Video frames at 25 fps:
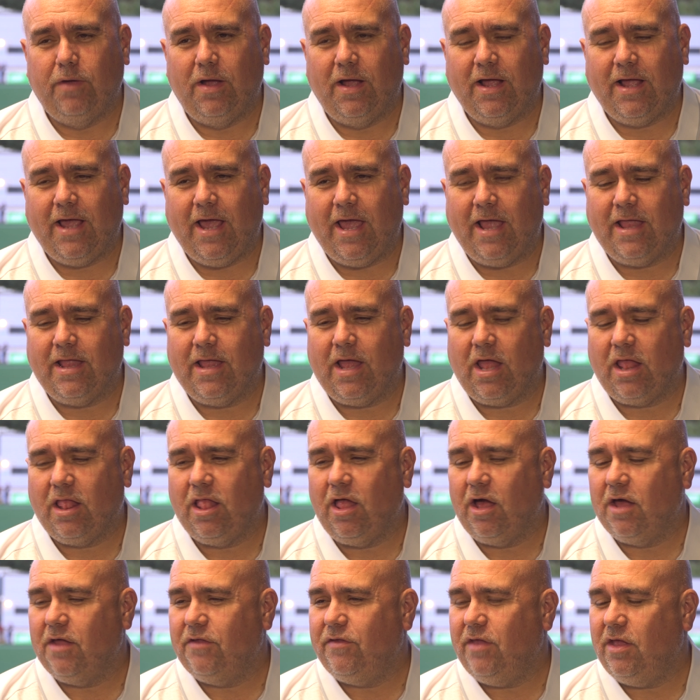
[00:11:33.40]
Again, that's
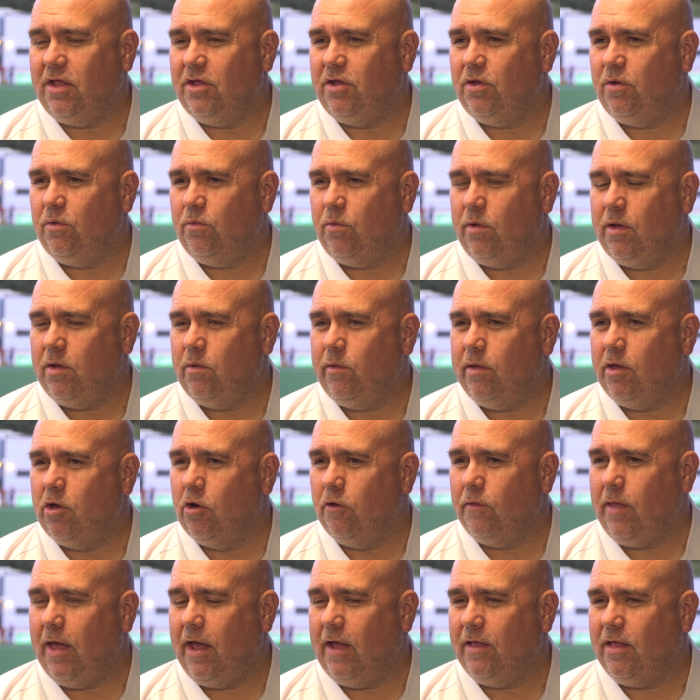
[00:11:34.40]
like I said, we
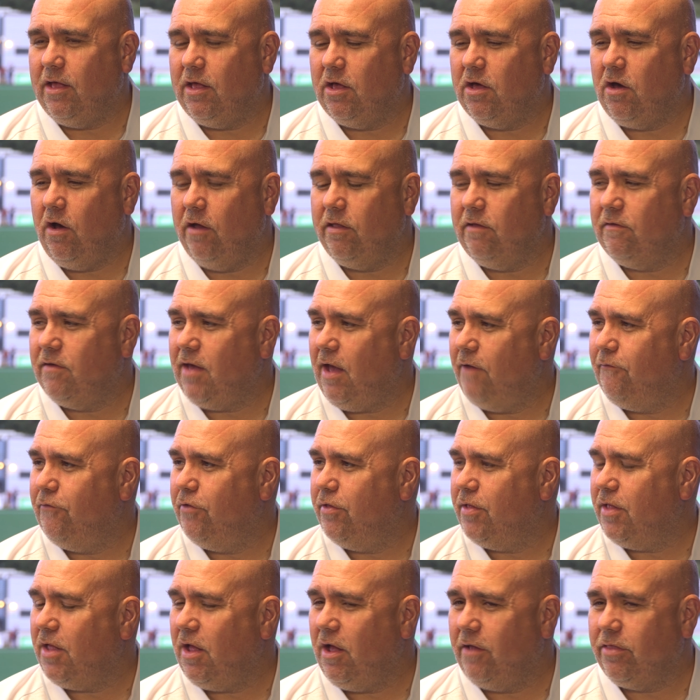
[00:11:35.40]
got that, and it kind of gave
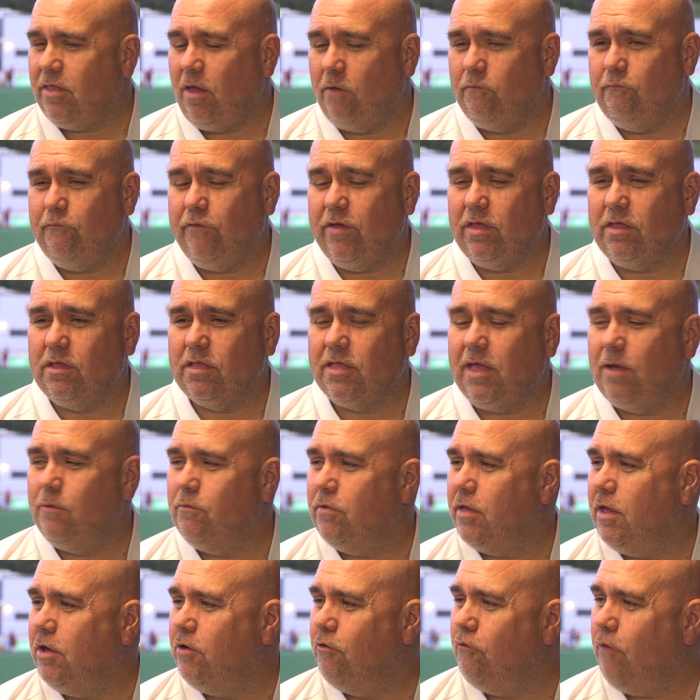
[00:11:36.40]
us. I don't think the team
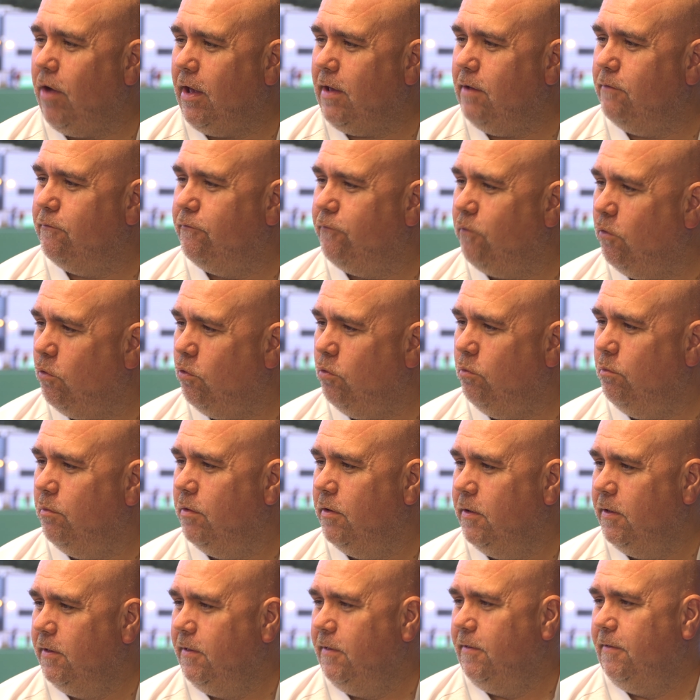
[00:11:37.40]
was in great form
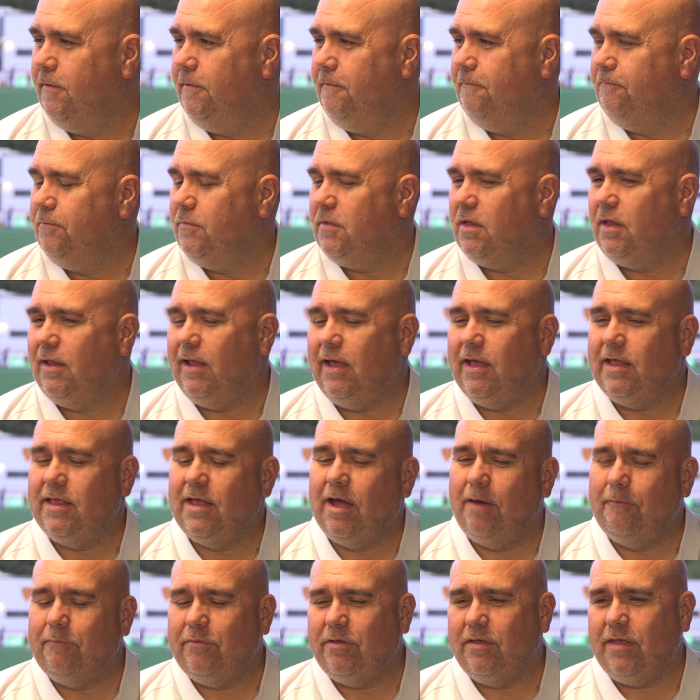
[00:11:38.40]
leading
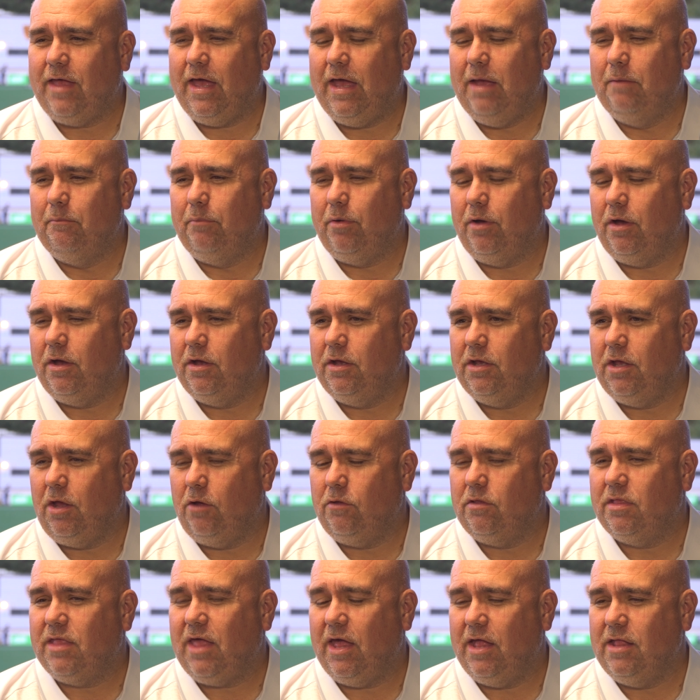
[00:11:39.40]
up to that, but
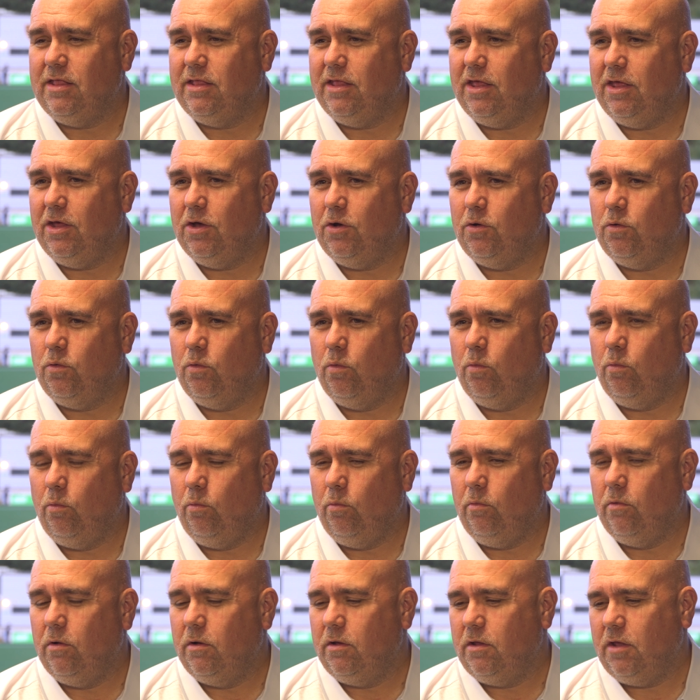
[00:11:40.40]
10-0,
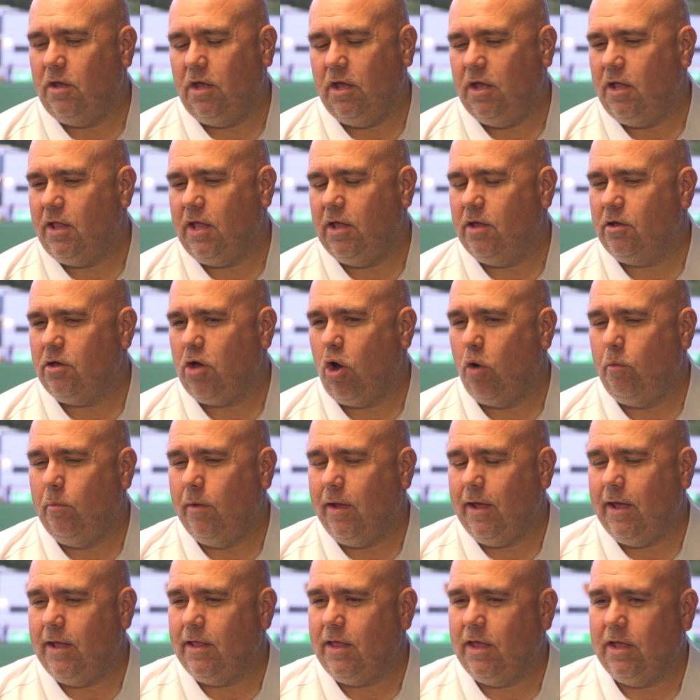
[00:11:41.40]
and it
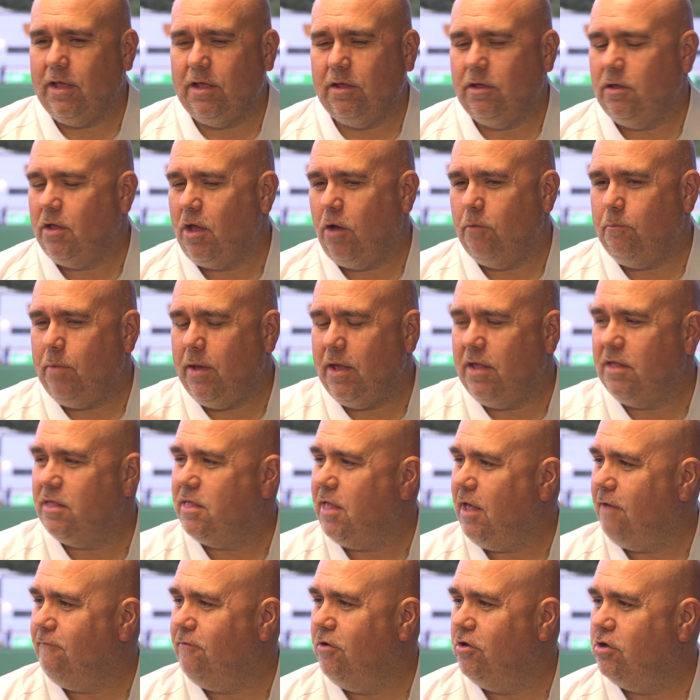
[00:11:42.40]
culminated in beating
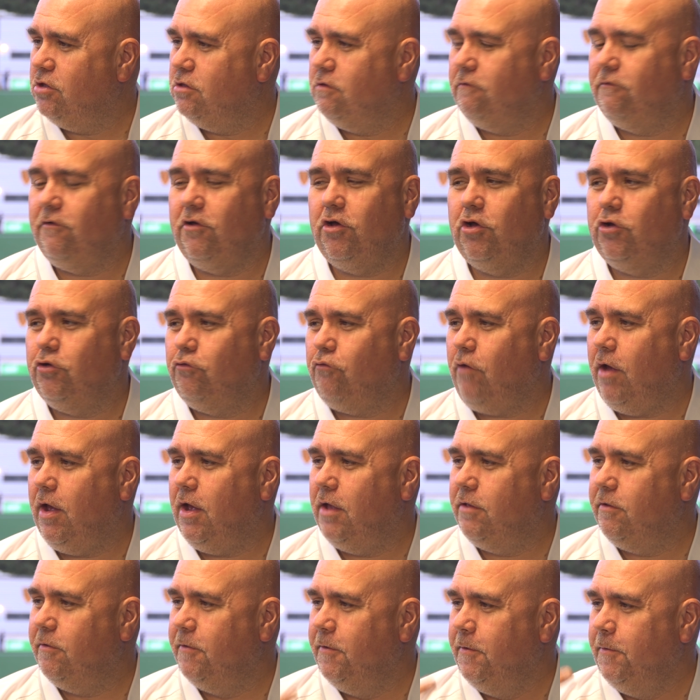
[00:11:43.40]
Stevenage in the first
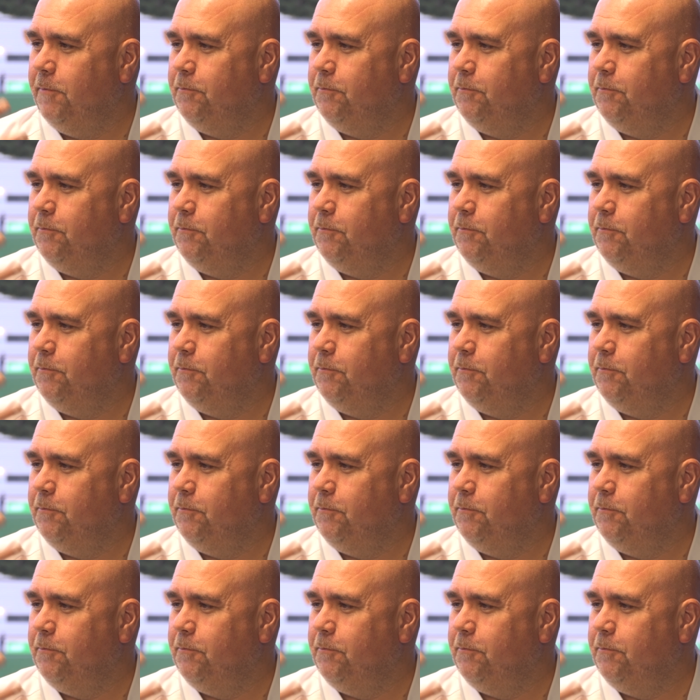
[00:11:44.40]
round,